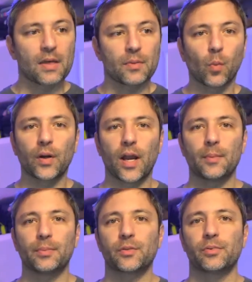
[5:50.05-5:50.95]
we're
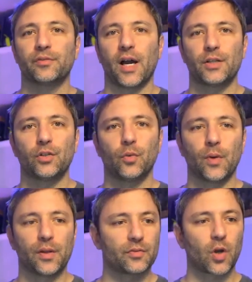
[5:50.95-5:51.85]
able to provide you
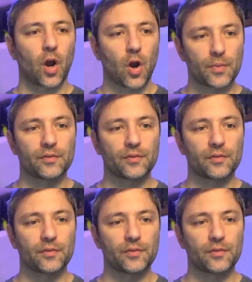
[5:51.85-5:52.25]
with some common